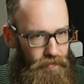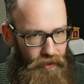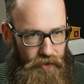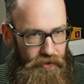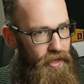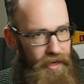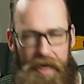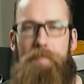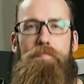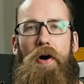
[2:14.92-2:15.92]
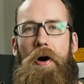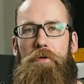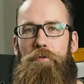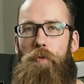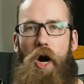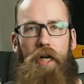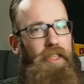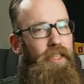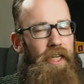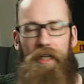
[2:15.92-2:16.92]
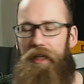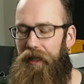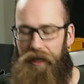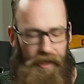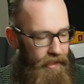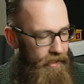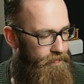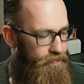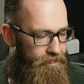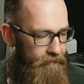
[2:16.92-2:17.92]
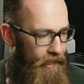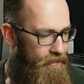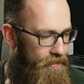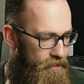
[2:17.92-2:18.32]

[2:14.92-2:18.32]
the clean part of One, then the